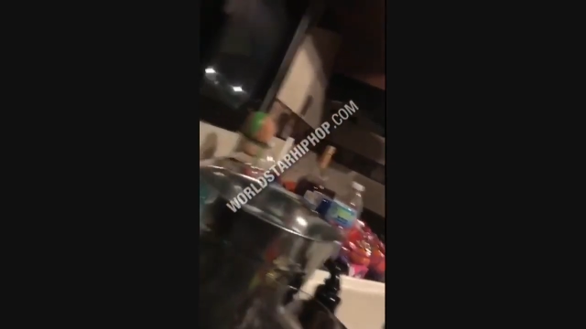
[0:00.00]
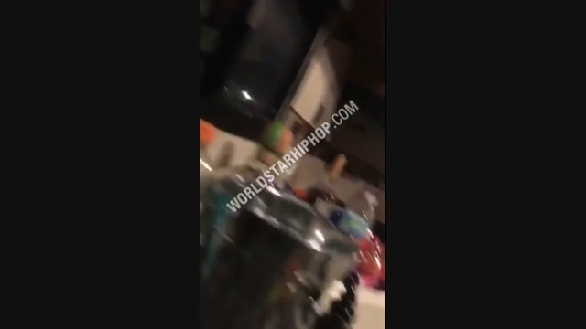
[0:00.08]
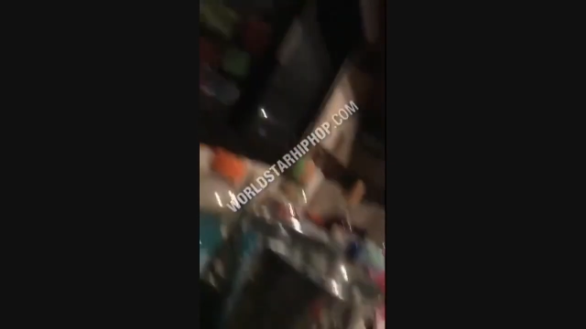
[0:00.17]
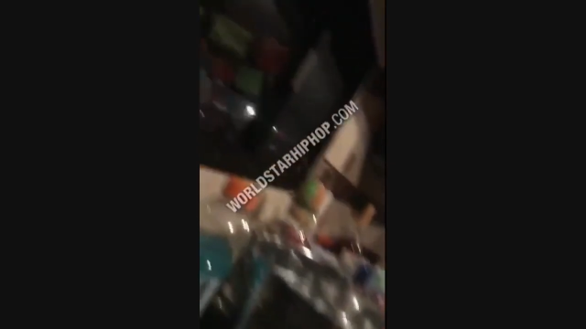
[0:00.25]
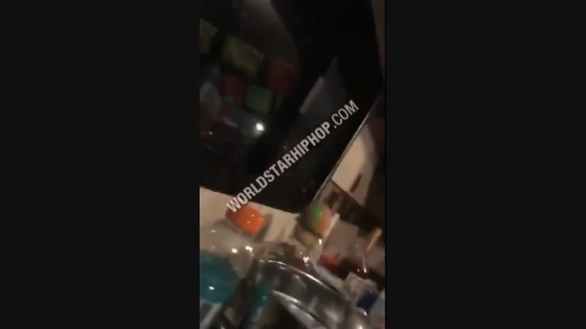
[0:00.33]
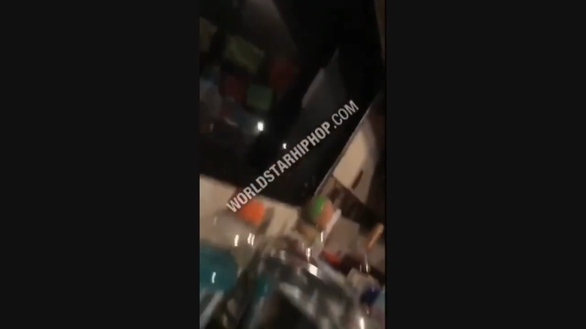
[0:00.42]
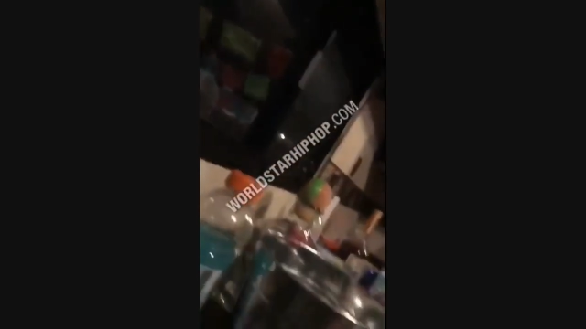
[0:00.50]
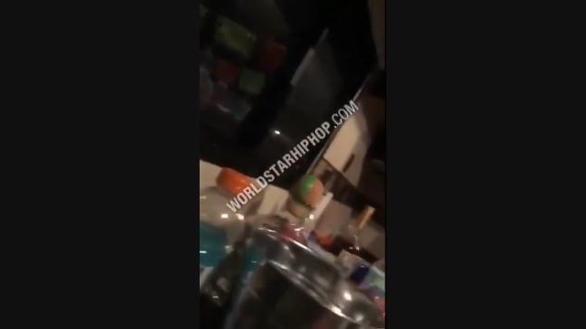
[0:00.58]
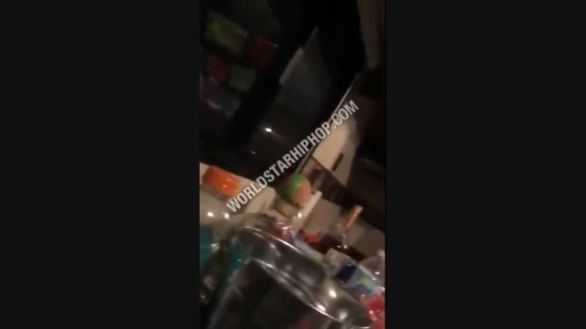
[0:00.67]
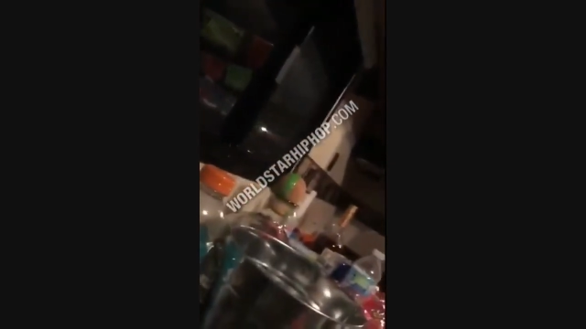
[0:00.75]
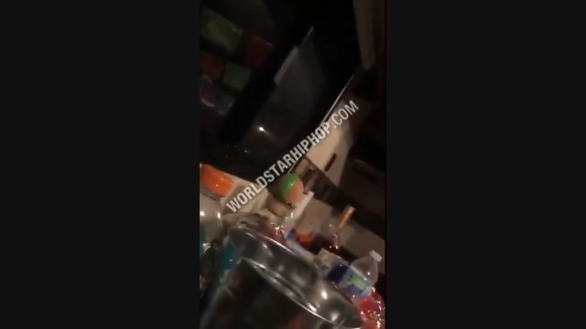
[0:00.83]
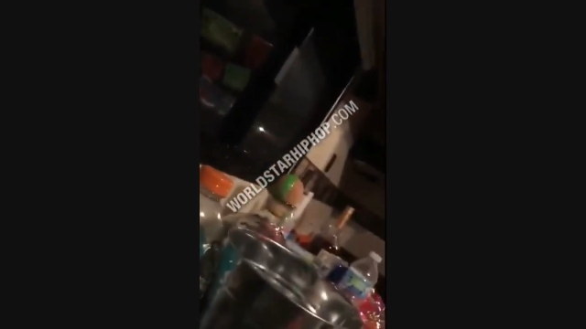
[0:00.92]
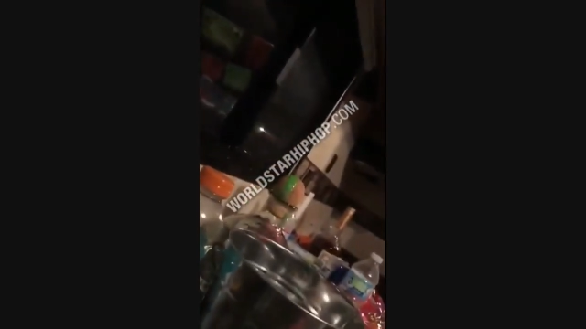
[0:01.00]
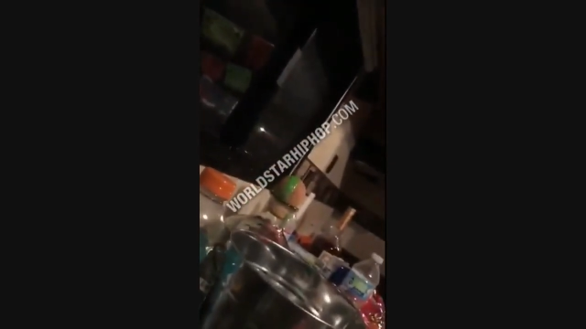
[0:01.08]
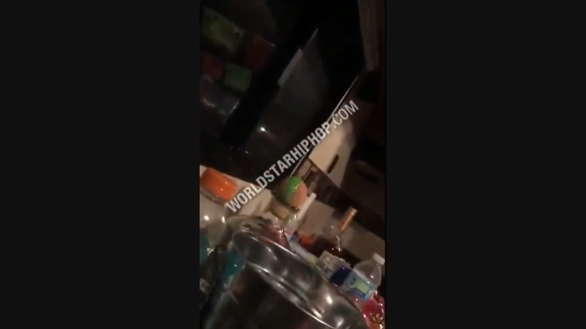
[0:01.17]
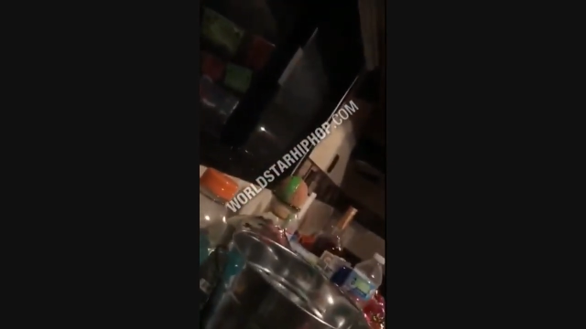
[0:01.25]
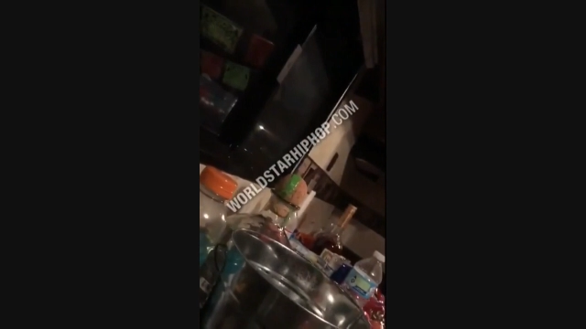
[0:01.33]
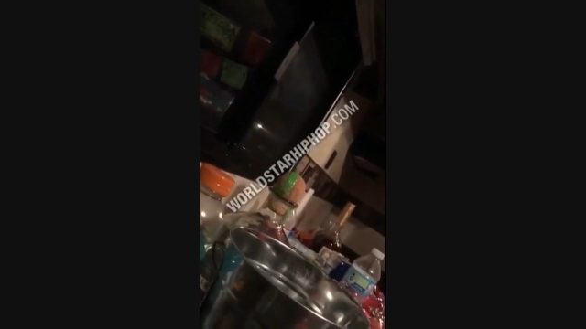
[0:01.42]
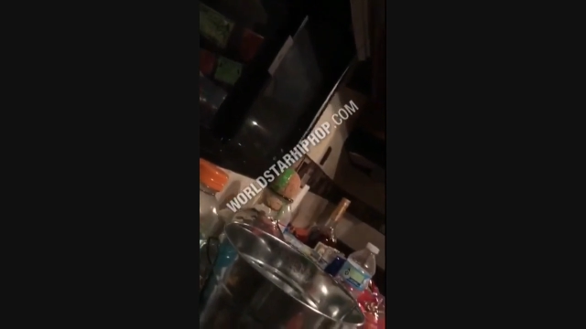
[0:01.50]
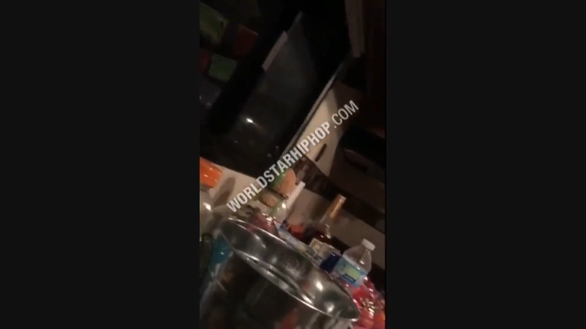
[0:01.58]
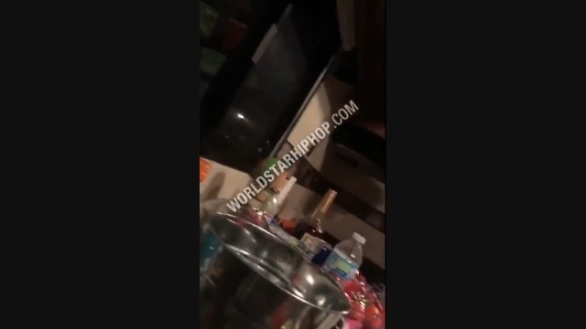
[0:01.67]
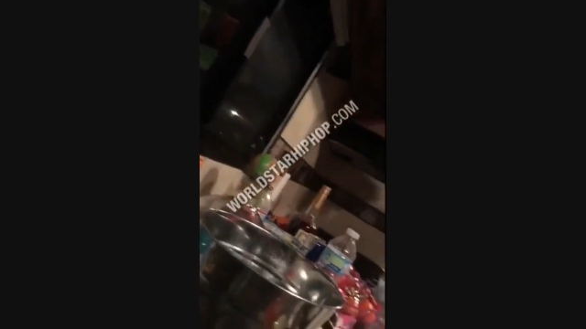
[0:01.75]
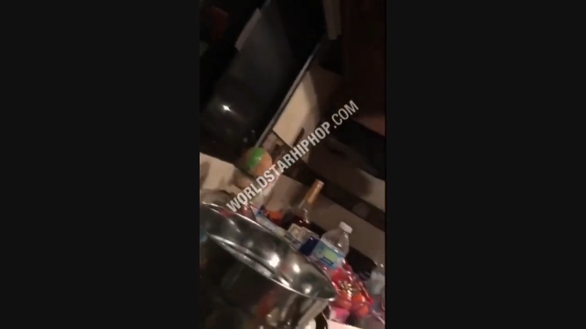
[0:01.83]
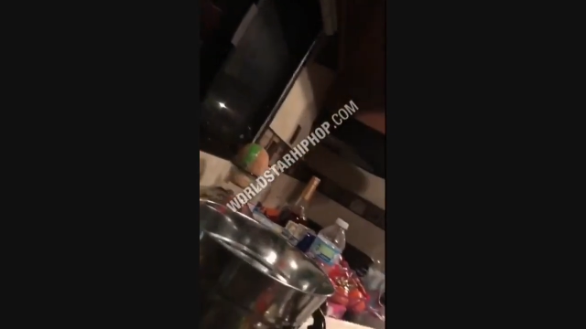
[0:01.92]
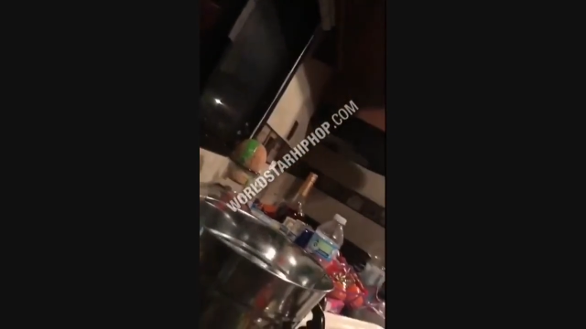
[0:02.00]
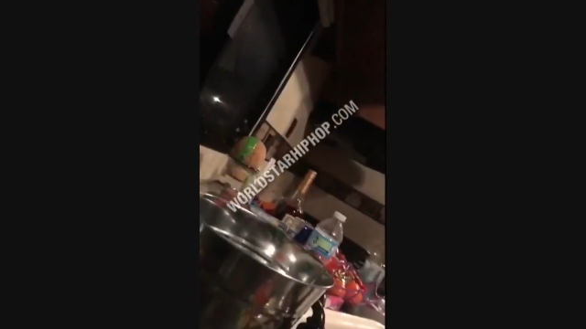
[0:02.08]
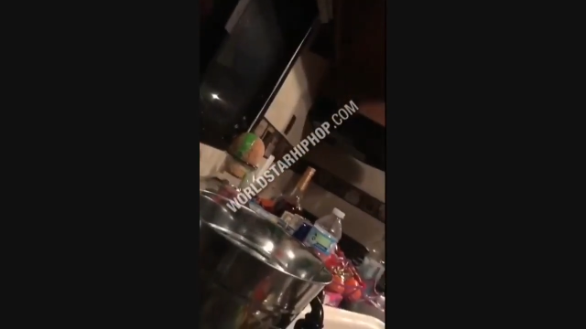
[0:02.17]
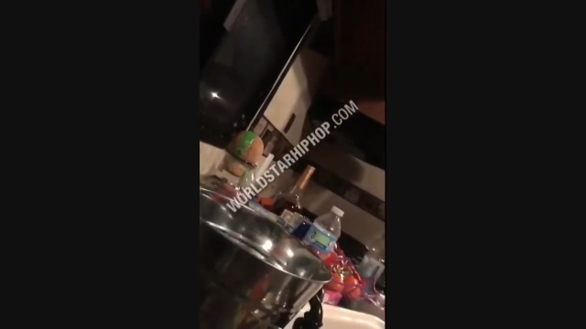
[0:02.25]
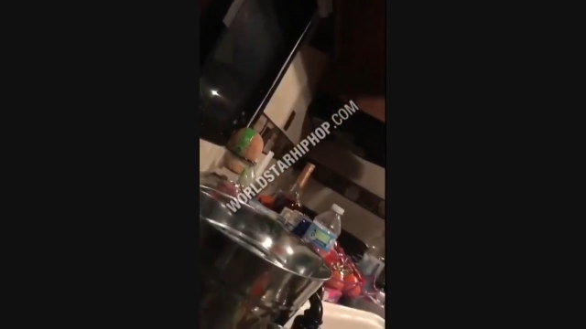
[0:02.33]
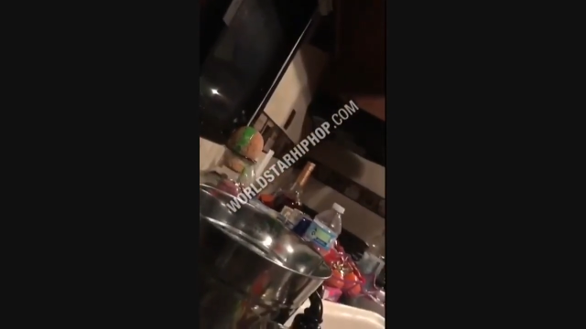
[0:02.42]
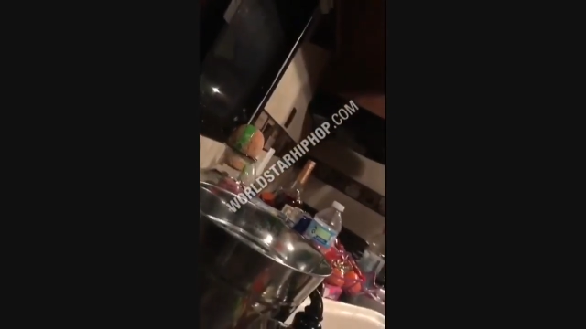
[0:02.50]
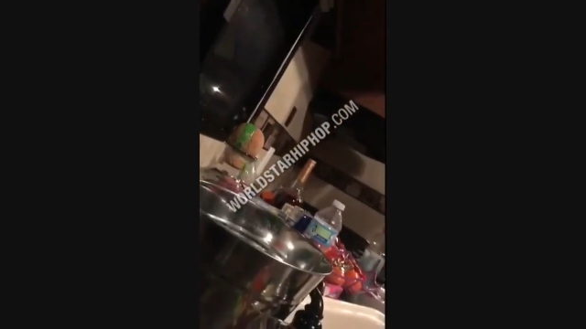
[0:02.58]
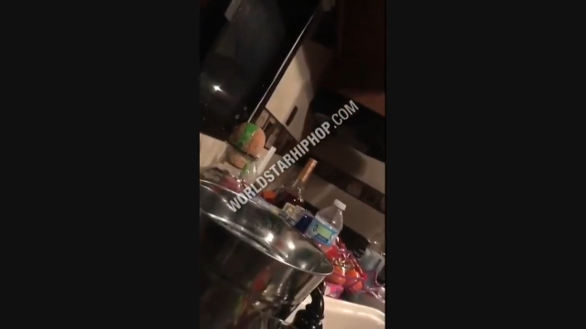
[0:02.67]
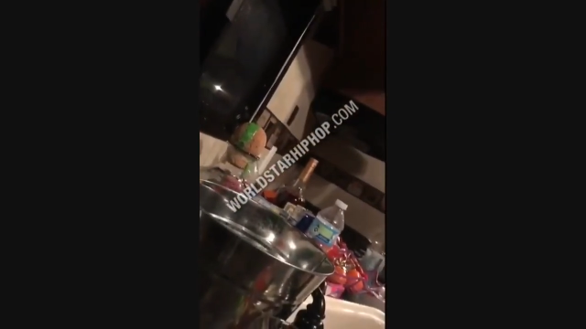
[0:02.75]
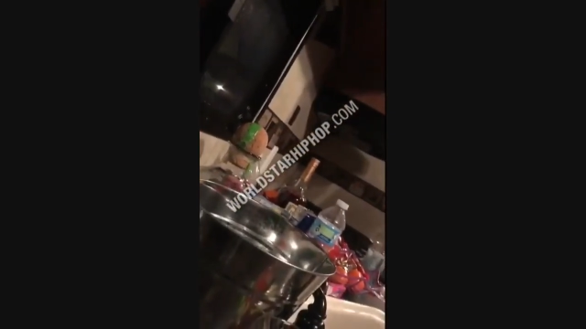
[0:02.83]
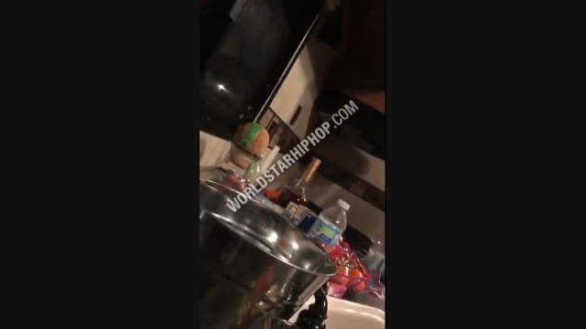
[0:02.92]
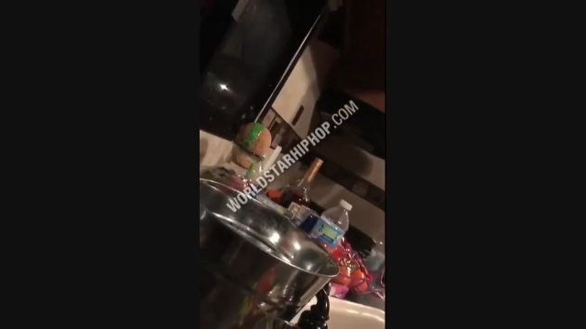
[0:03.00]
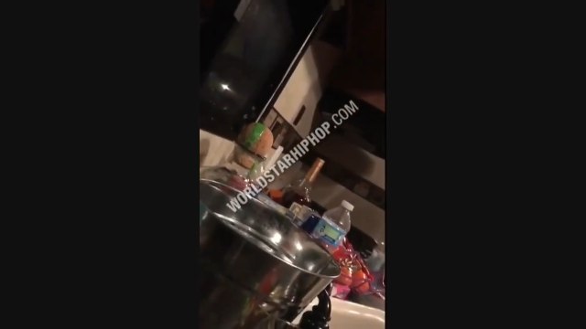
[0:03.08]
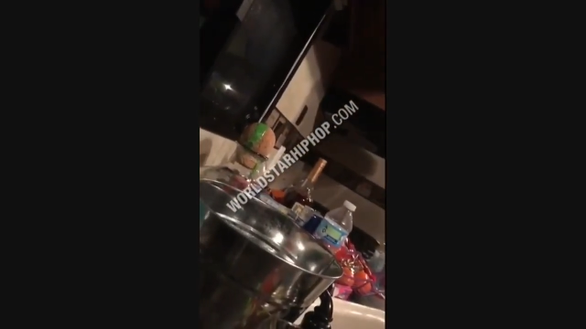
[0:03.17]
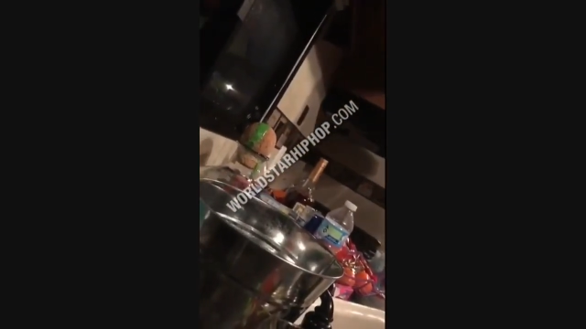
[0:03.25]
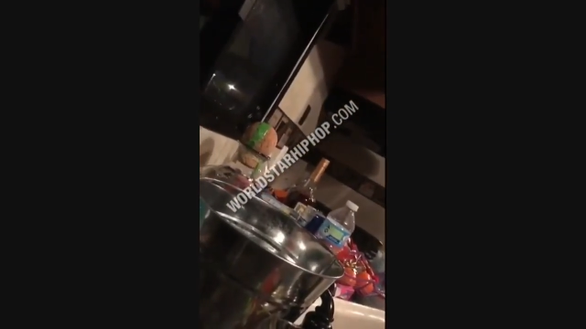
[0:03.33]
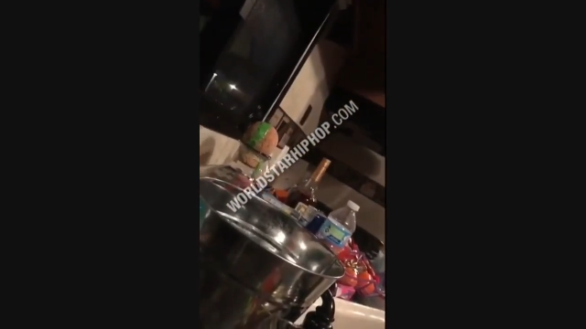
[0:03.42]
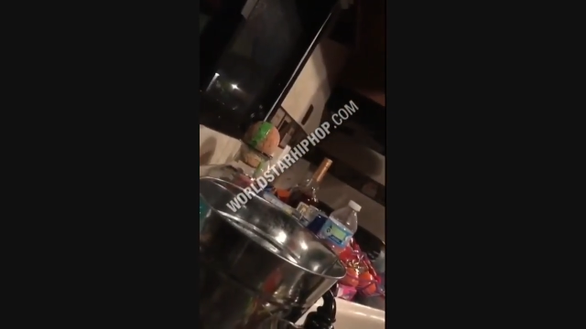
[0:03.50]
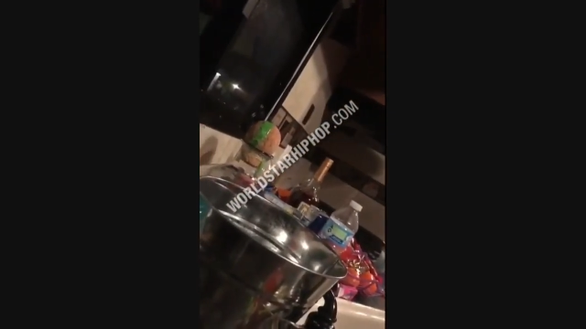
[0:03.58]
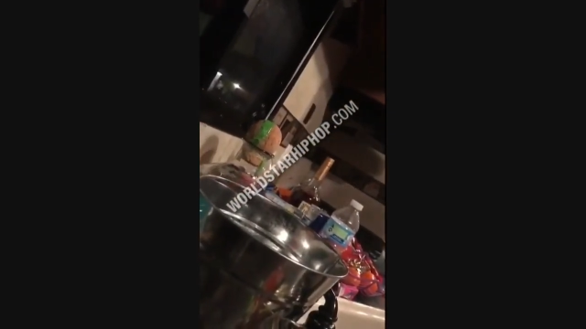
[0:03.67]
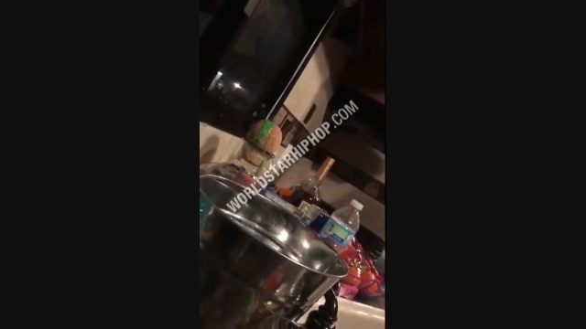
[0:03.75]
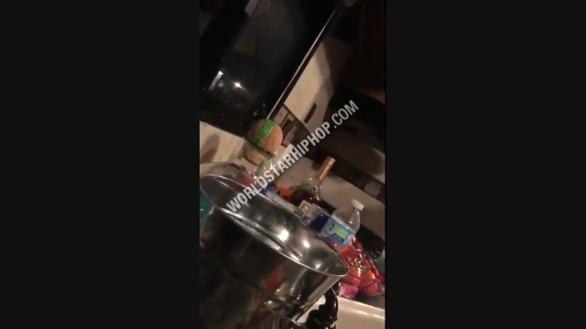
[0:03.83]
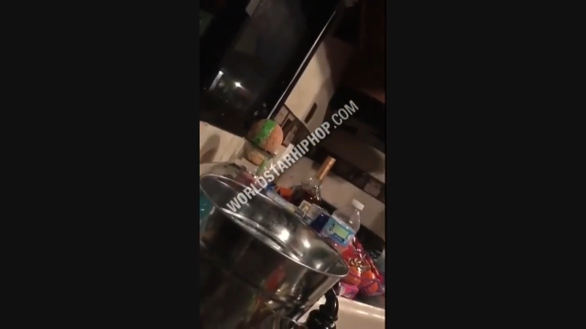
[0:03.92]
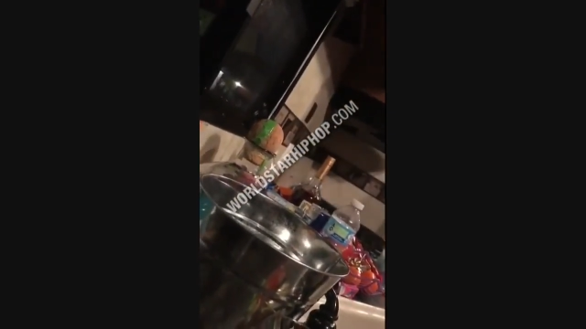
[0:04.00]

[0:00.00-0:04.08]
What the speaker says: (no speaker visible)